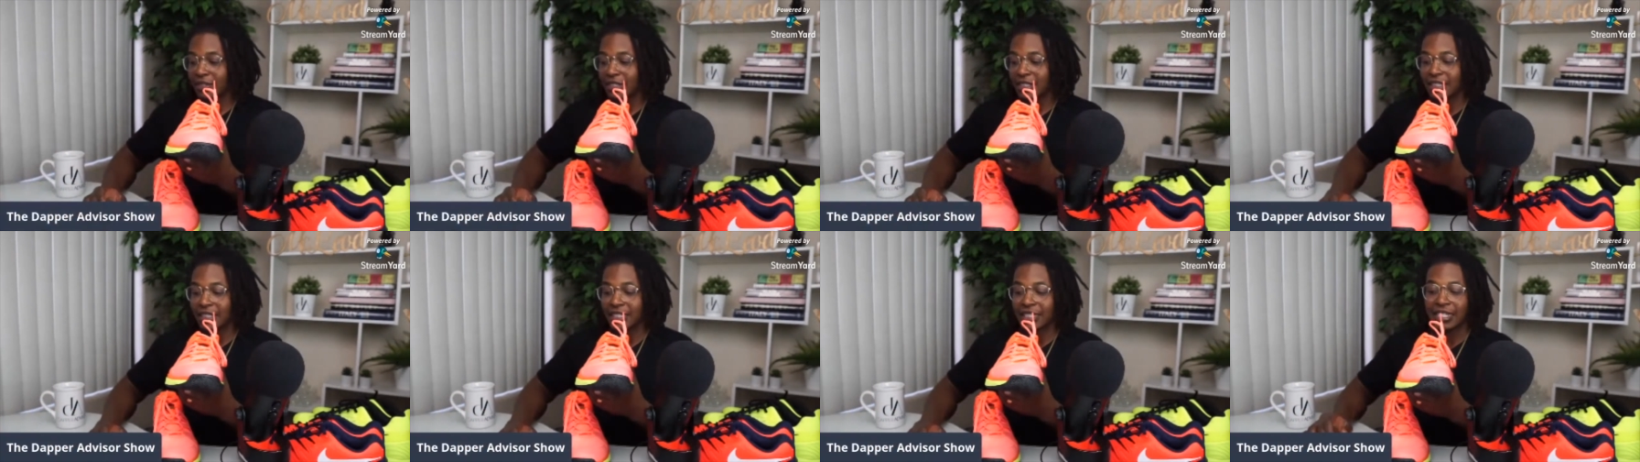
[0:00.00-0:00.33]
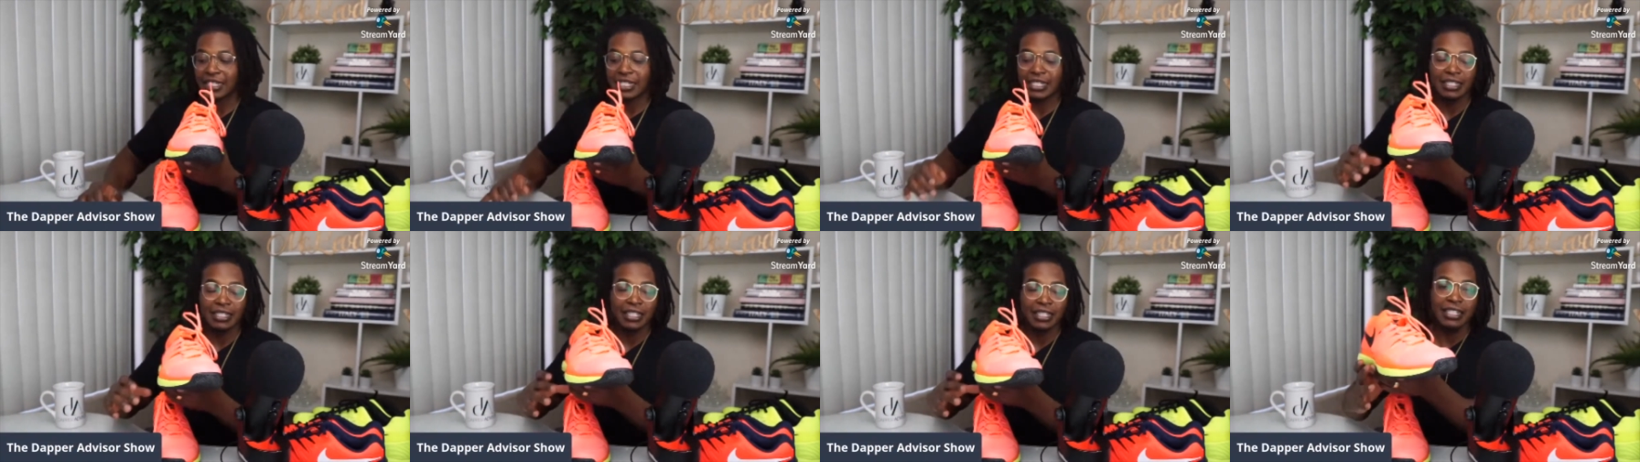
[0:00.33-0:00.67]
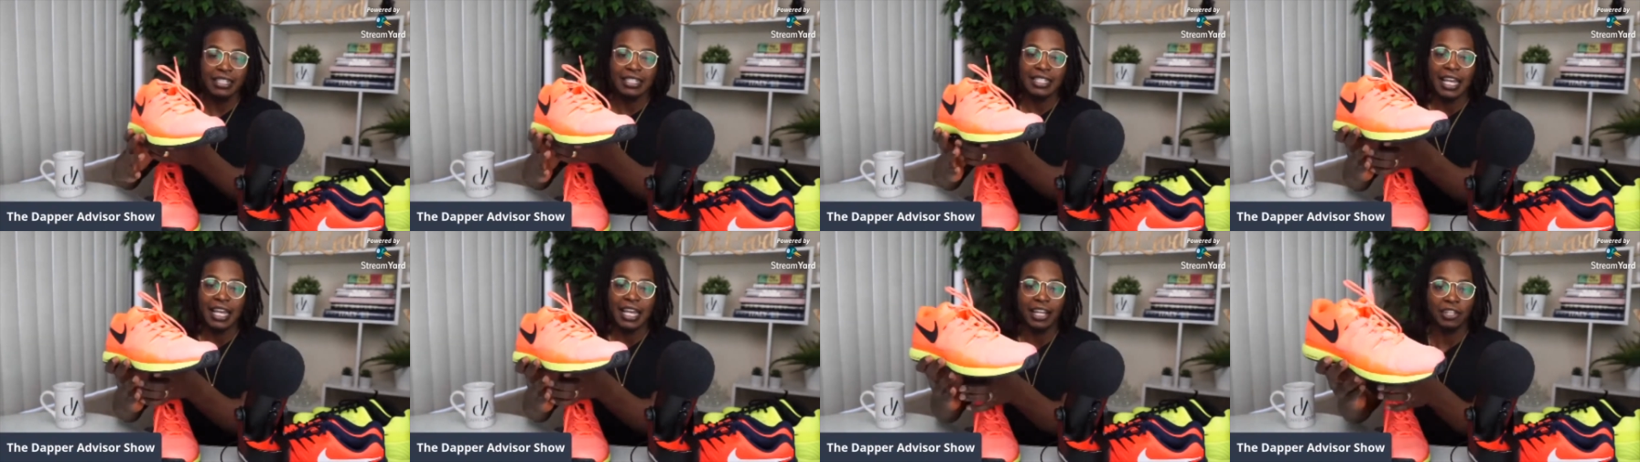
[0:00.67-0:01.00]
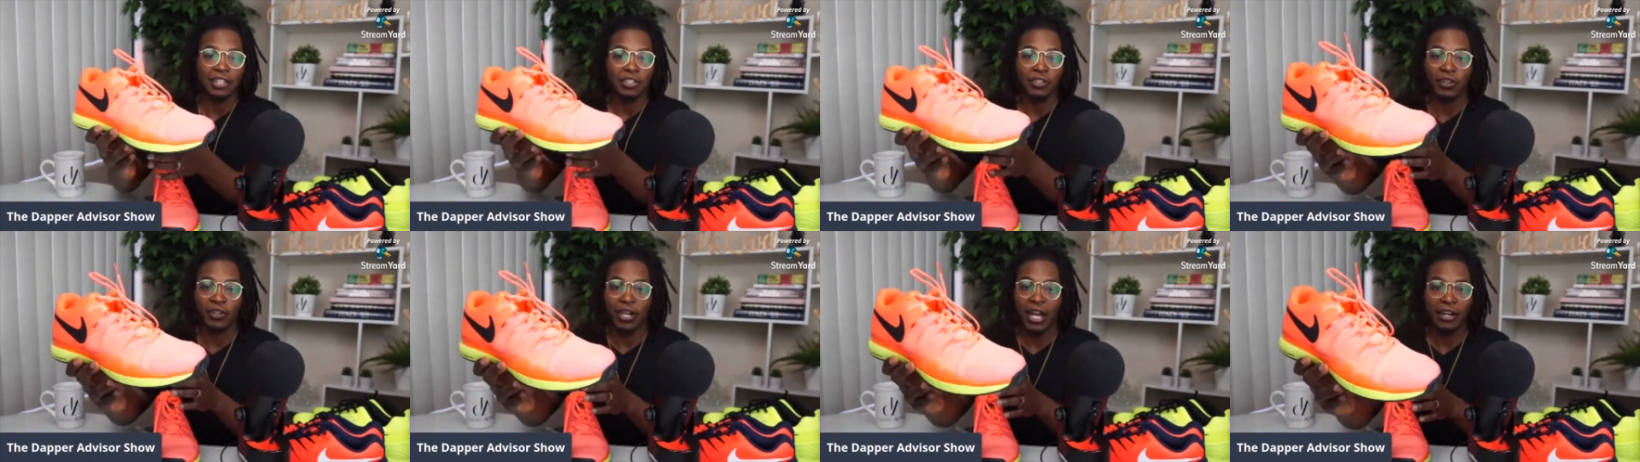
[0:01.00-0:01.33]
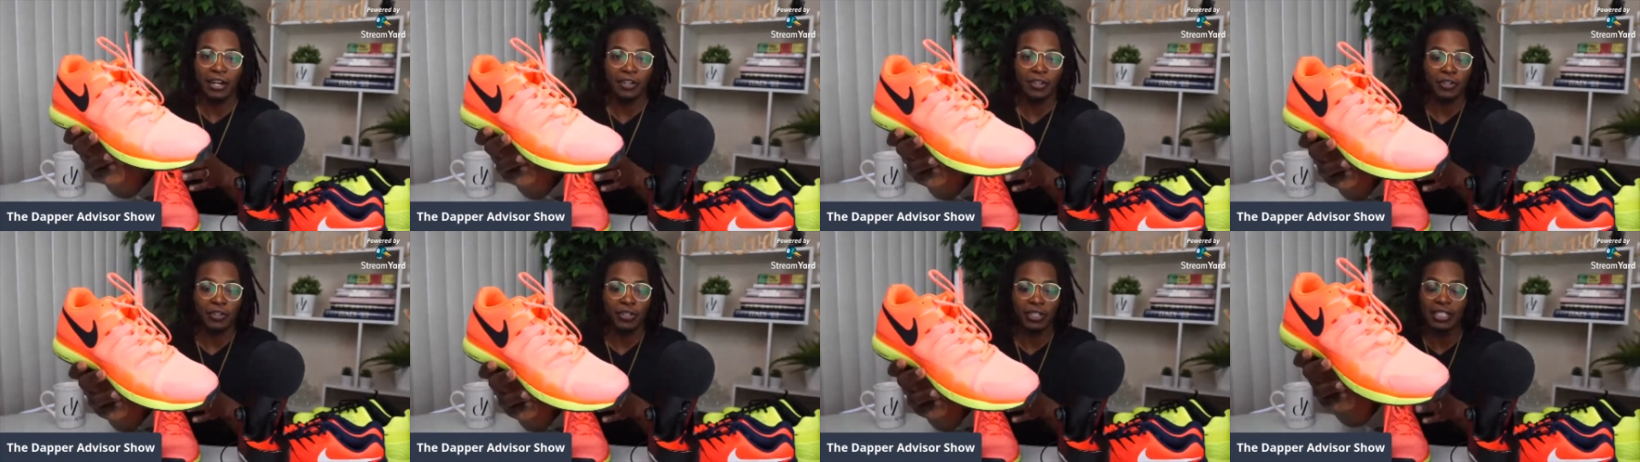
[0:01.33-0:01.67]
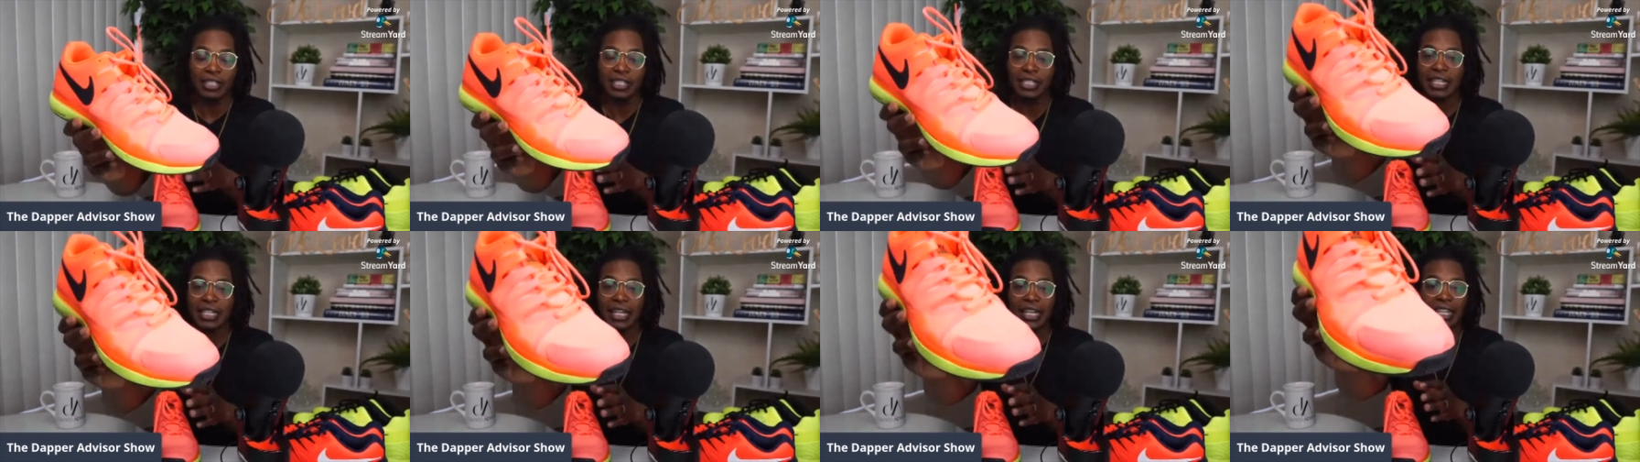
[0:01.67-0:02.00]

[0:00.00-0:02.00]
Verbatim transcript: this isn't going to take long at all. This is an